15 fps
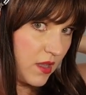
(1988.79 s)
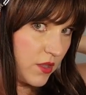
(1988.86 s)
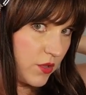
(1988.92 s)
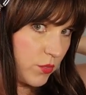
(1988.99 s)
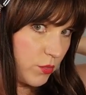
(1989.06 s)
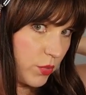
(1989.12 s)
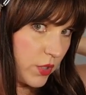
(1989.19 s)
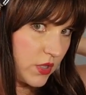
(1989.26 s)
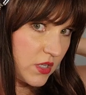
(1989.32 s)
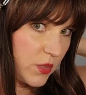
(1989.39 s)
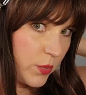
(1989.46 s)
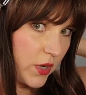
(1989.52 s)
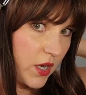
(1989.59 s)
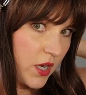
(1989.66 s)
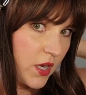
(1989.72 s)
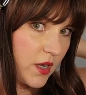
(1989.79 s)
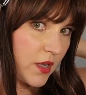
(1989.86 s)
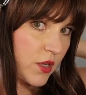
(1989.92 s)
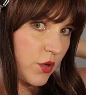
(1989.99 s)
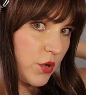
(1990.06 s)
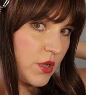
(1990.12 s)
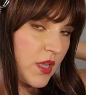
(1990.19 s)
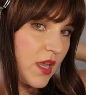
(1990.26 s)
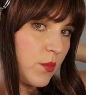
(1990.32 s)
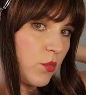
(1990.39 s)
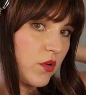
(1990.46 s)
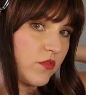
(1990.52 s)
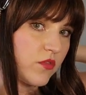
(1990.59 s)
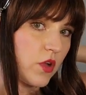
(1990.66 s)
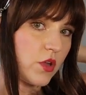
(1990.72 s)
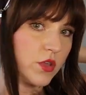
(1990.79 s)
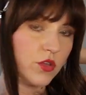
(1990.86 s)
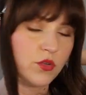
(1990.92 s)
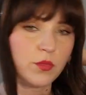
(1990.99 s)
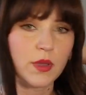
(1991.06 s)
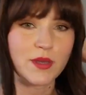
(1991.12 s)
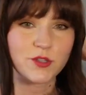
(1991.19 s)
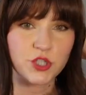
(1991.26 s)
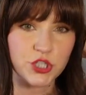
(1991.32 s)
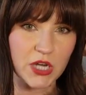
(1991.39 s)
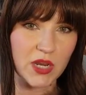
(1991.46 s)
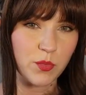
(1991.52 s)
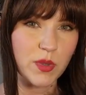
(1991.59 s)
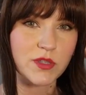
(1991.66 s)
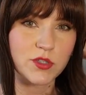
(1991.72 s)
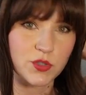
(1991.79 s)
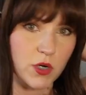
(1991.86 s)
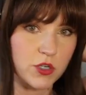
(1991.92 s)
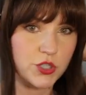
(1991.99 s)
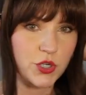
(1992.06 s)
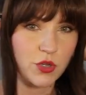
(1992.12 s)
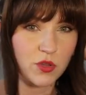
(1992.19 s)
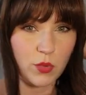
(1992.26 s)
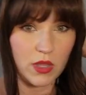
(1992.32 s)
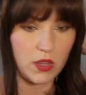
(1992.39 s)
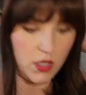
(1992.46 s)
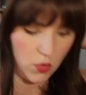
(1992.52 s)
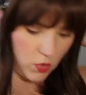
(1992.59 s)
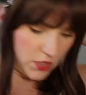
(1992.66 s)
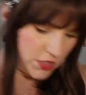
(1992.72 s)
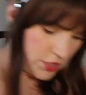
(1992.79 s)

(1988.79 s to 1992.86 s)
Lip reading: You can pull it apart and create more volume and shape and structure the way that you want